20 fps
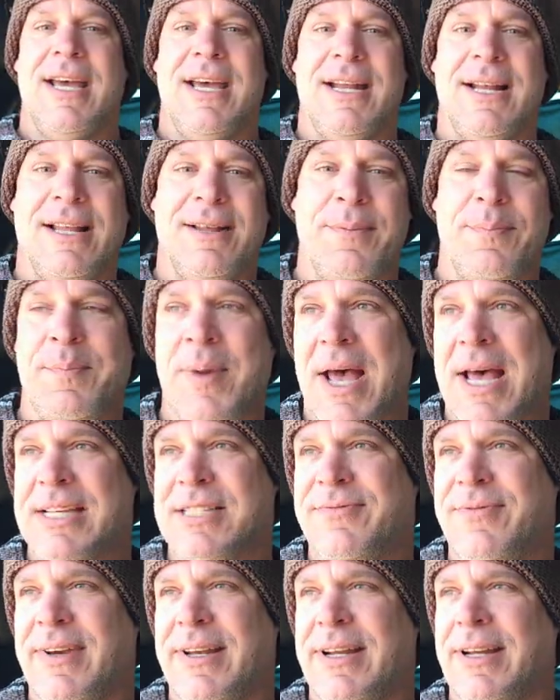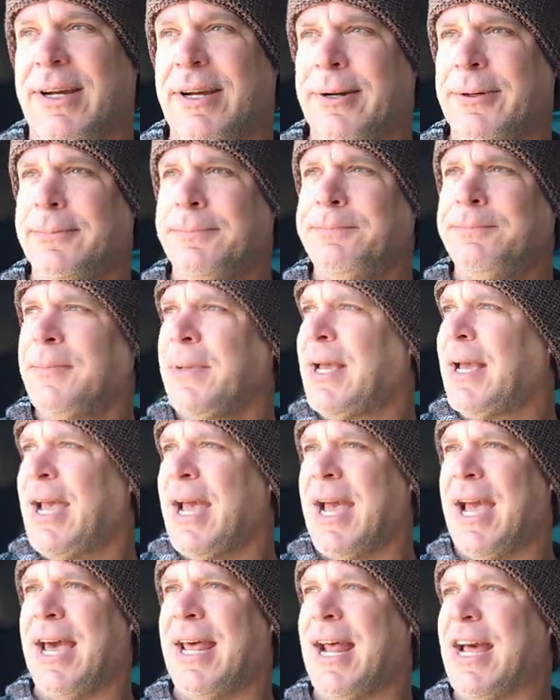in a past video.
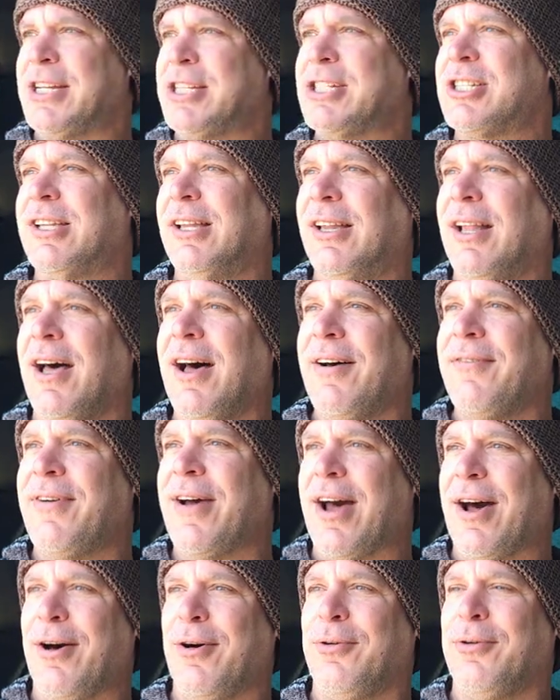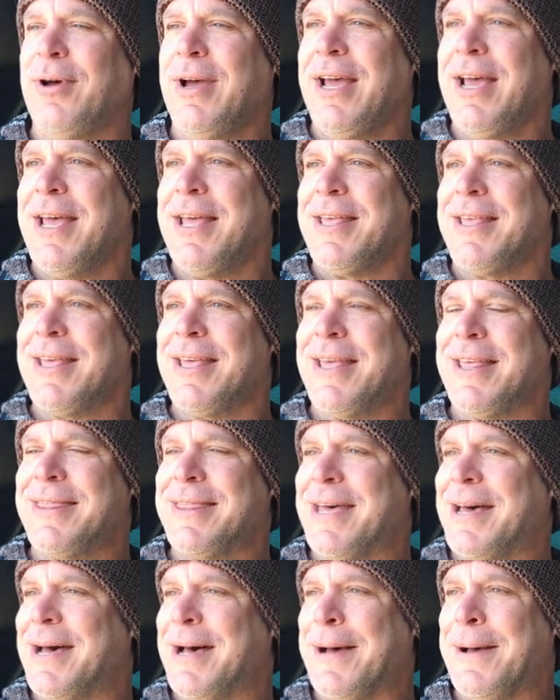And I just love how
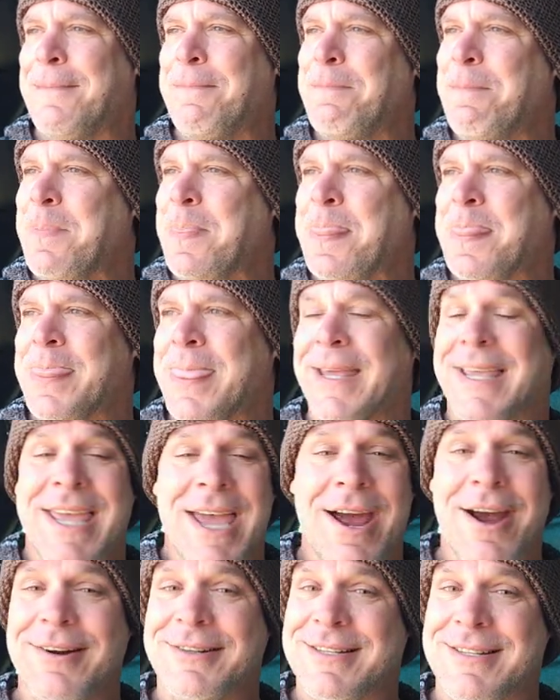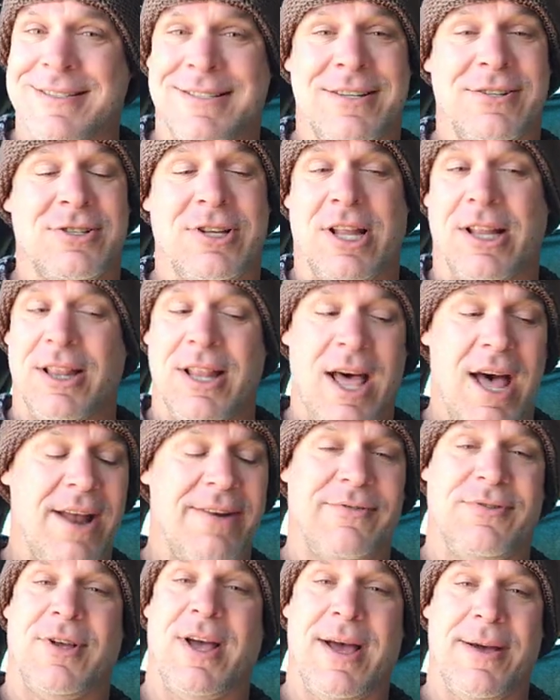the characters, there's a lot
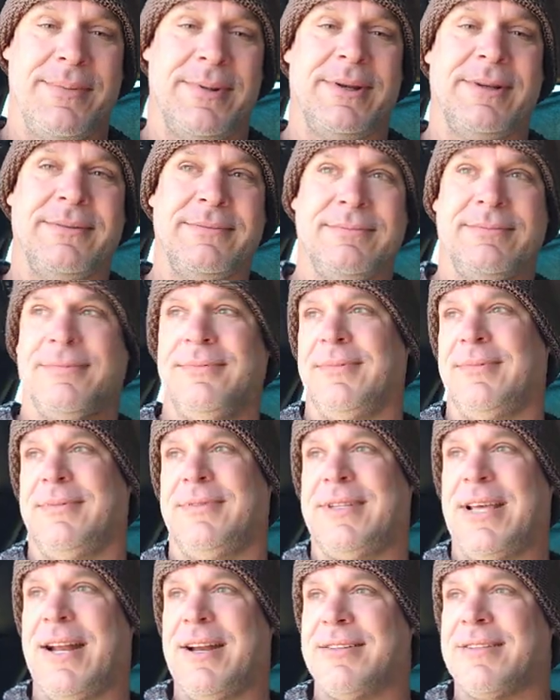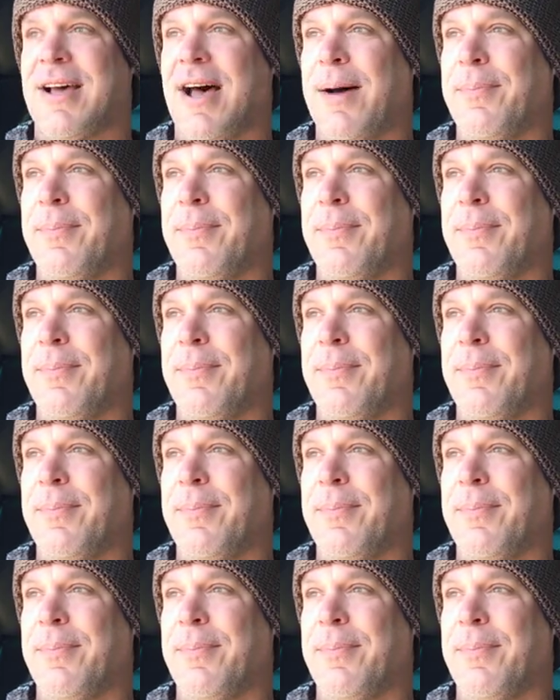of, I mean, Dennis